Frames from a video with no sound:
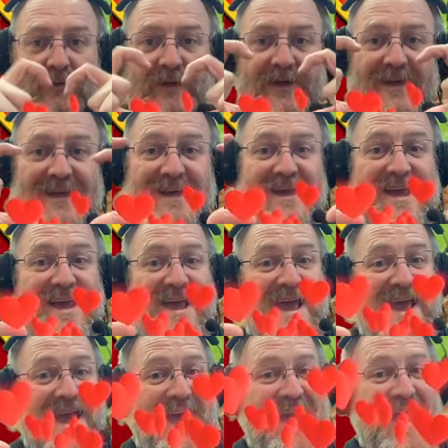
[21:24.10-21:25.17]

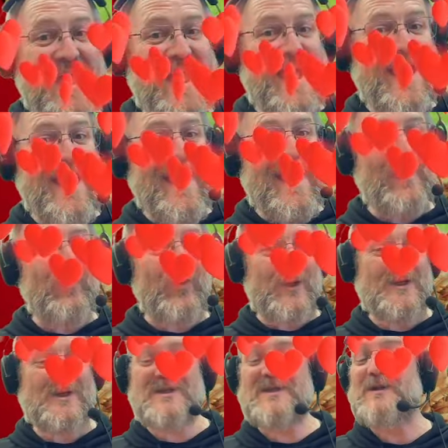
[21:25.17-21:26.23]
yeah, we
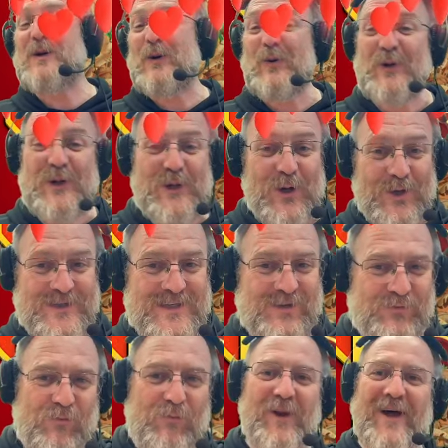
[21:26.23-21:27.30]
still got it
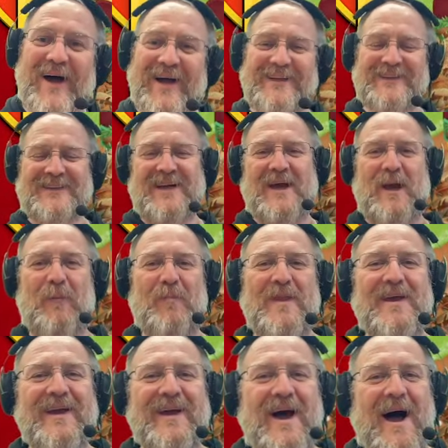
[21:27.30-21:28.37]
from last time.
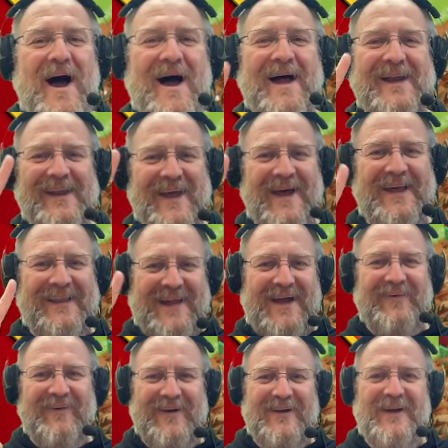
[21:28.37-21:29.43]
I like
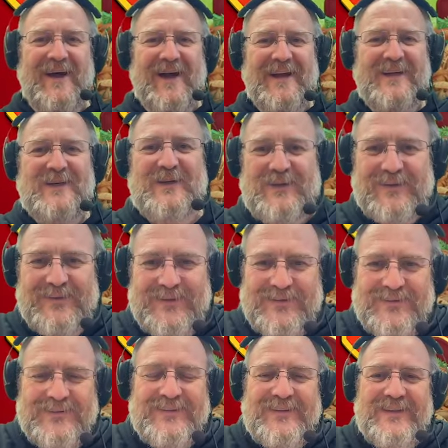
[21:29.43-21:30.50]
that one. I
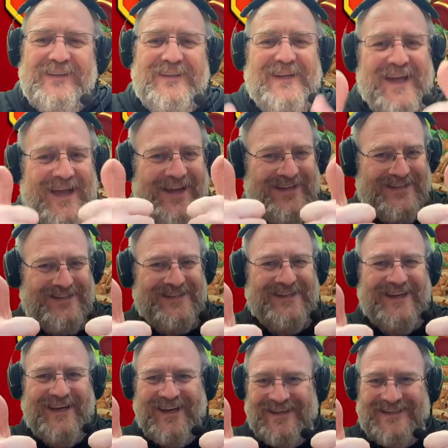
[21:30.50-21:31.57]
do. Yes,
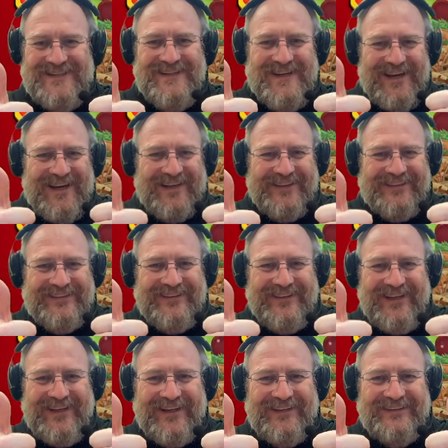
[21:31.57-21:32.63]
yes, yes,
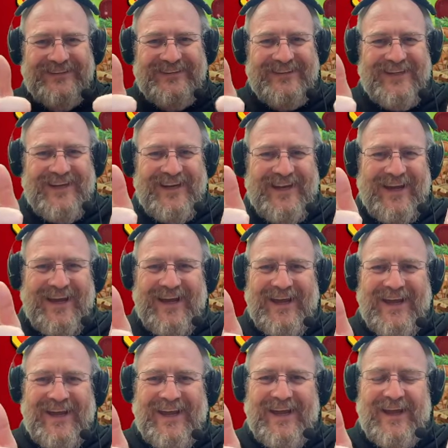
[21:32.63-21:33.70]
yes,
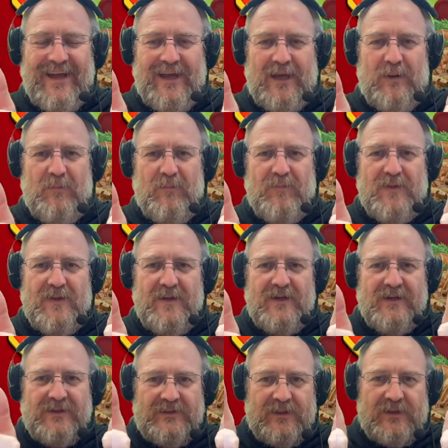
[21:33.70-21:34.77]
yeah.
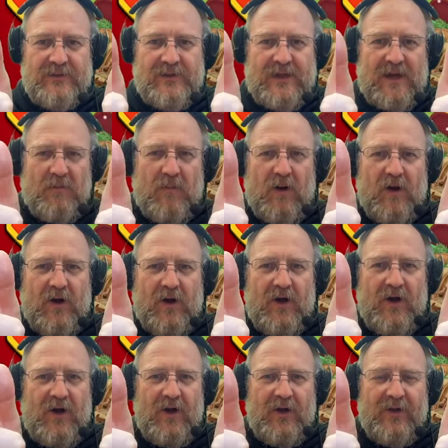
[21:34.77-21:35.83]
So, come
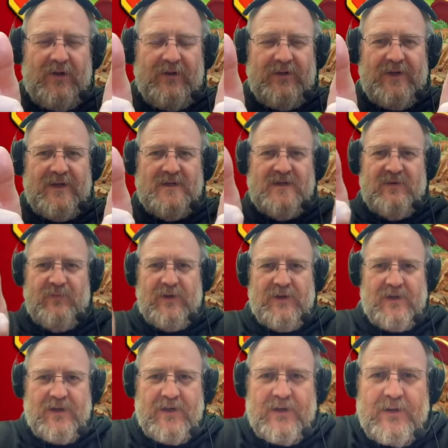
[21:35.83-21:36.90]
on. Let's see if we
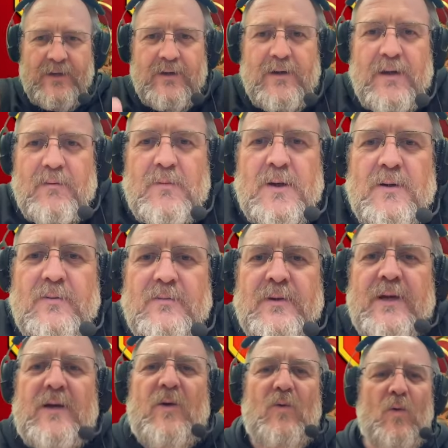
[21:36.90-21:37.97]
can get it in there. No,
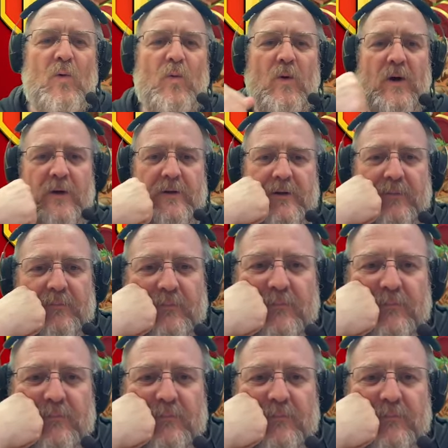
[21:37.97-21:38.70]
they don't all work.